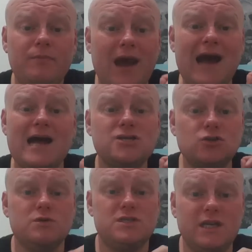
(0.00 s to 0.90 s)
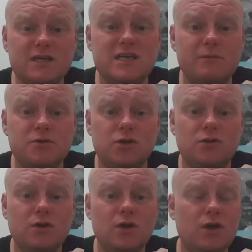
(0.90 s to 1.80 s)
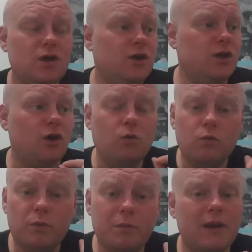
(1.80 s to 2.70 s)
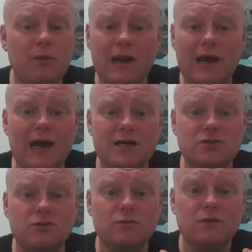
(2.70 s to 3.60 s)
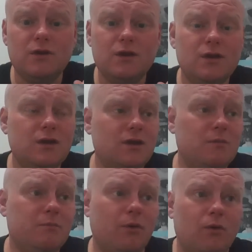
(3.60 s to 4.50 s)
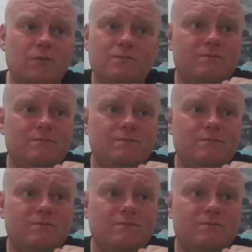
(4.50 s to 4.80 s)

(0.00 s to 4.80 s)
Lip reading: Arsenal was the exception. We play well at Arsenal. But